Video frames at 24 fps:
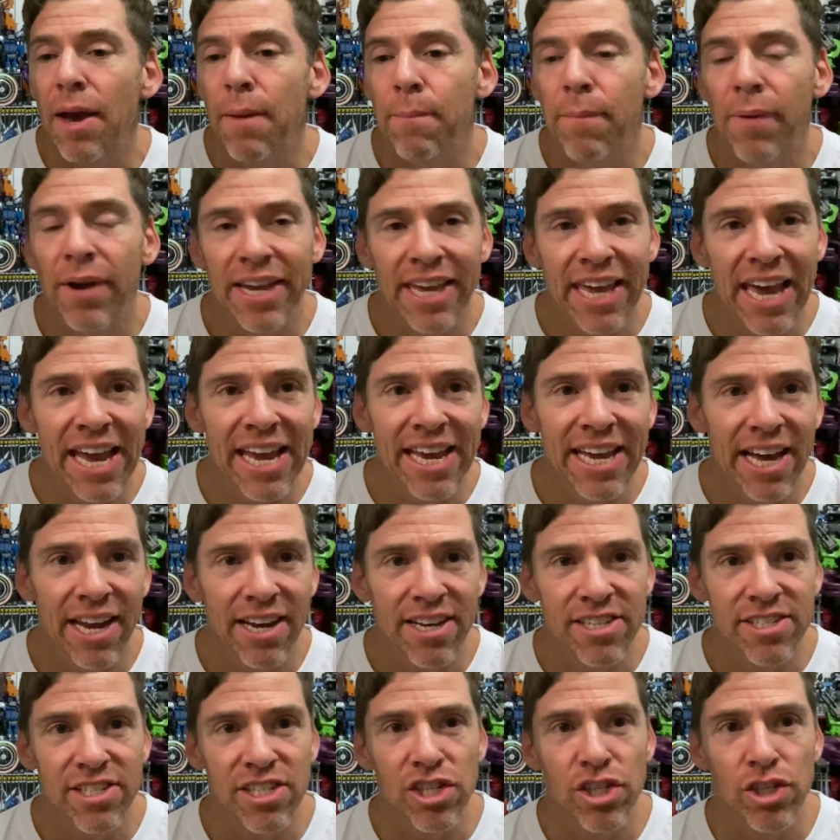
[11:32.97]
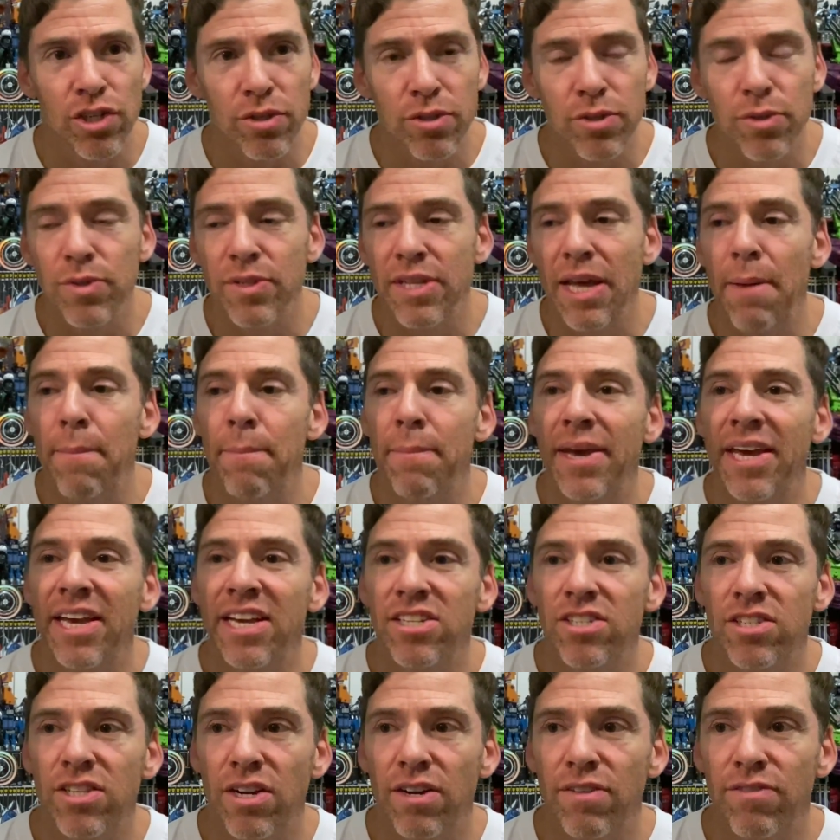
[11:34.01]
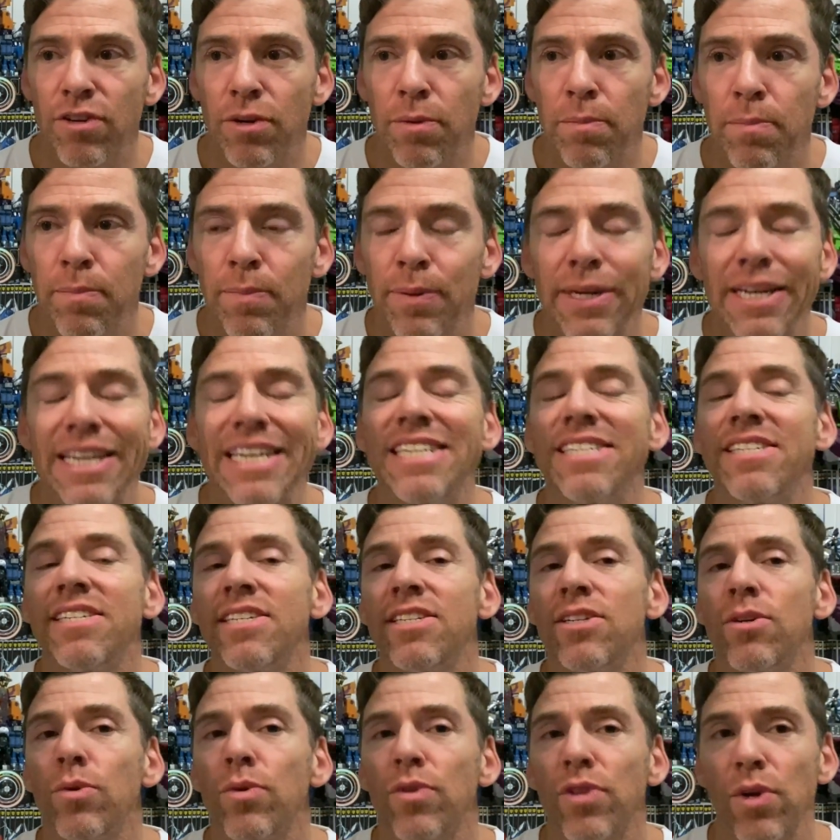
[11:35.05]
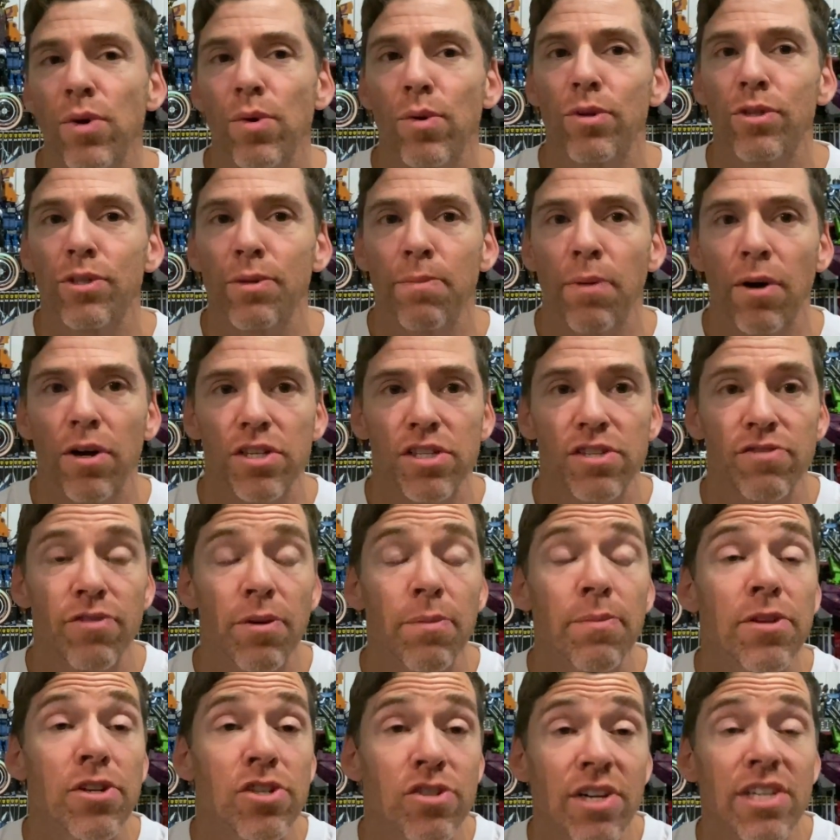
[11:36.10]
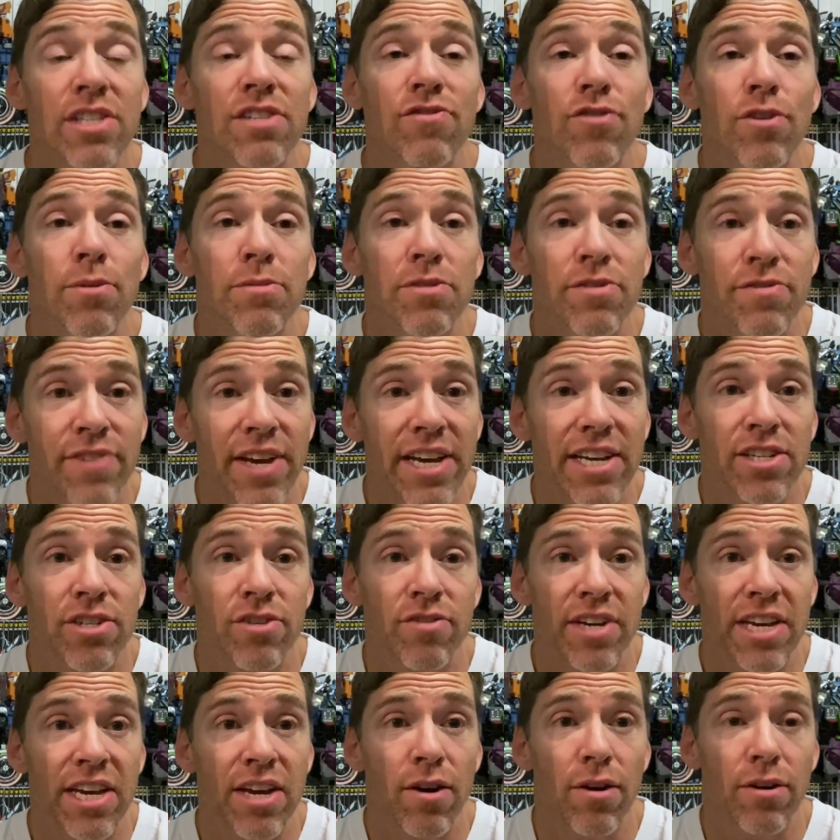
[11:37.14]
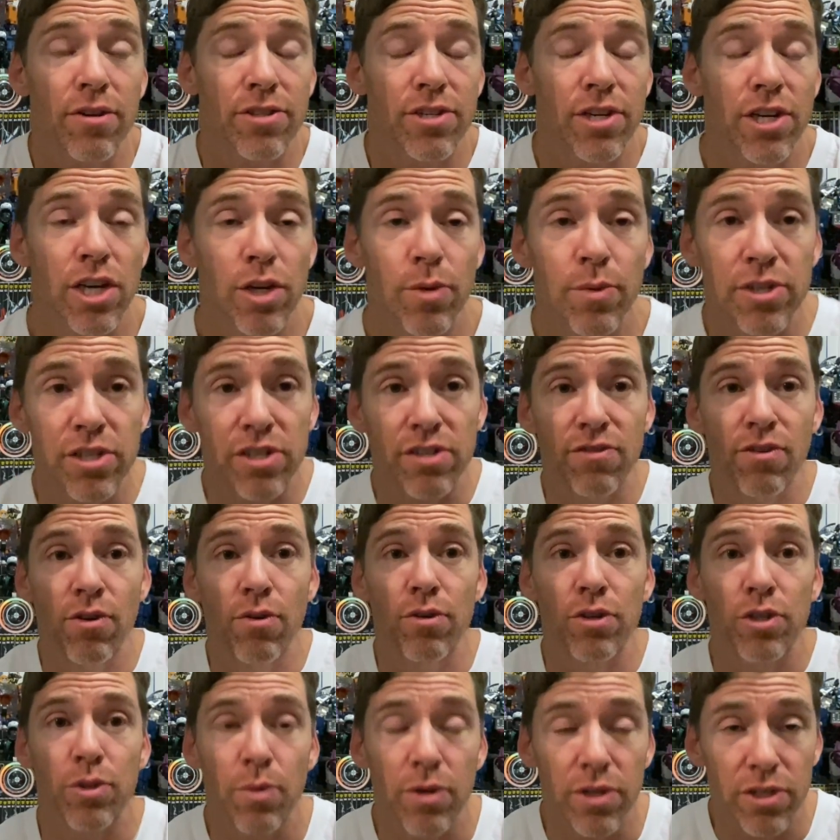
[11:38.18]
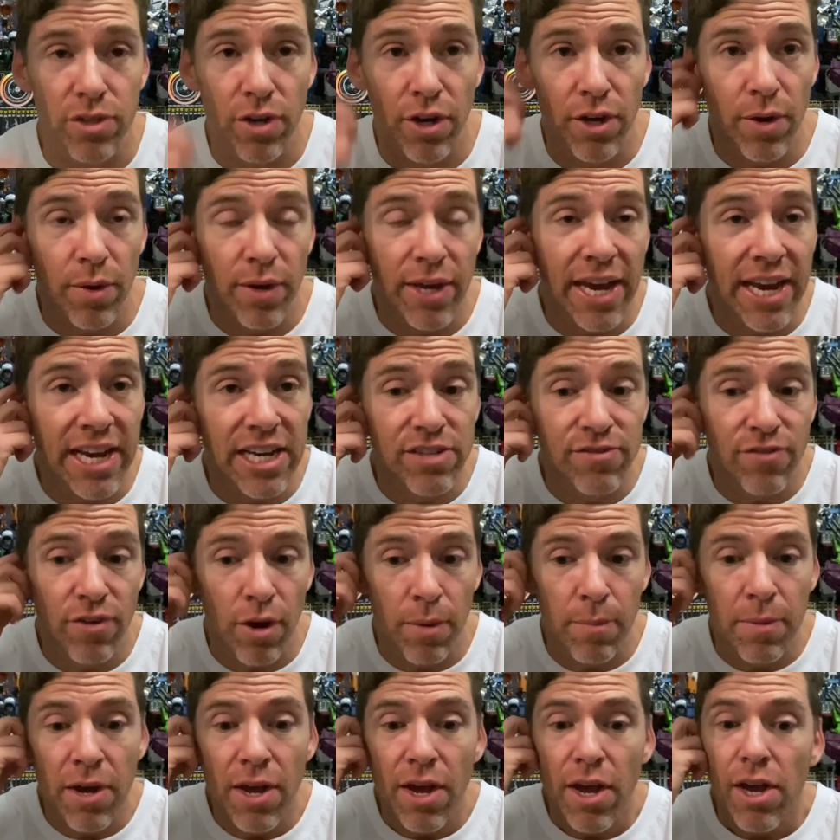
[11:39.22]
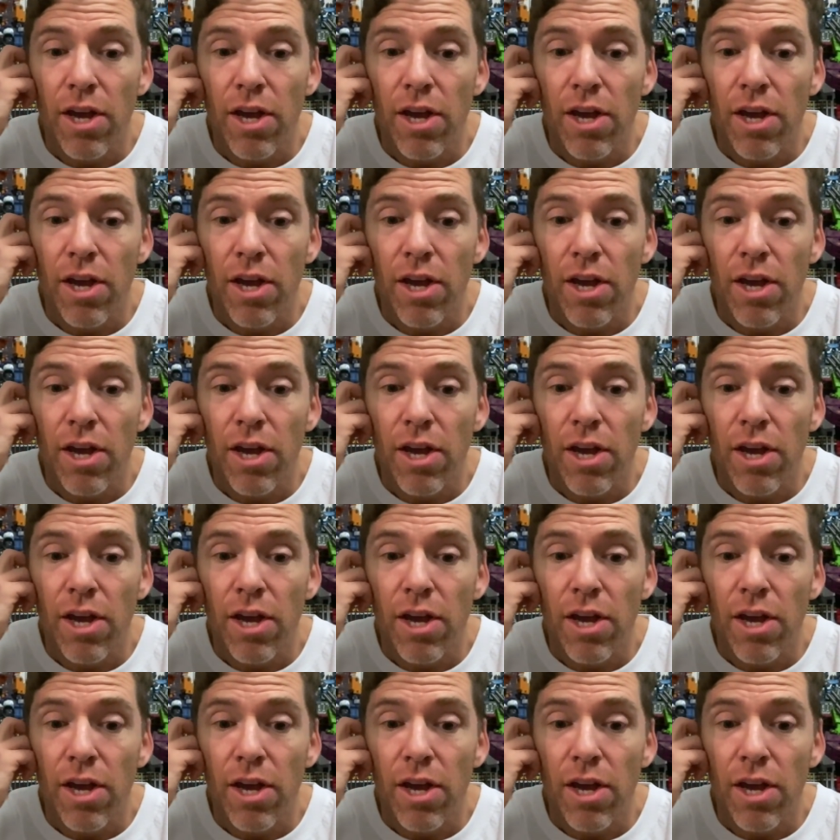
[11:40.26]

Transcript: By getting Galaxy Shuttle, that means that I've completed all the Autobots from the Transformers Victory cartoon, which is of course what Dino King is from.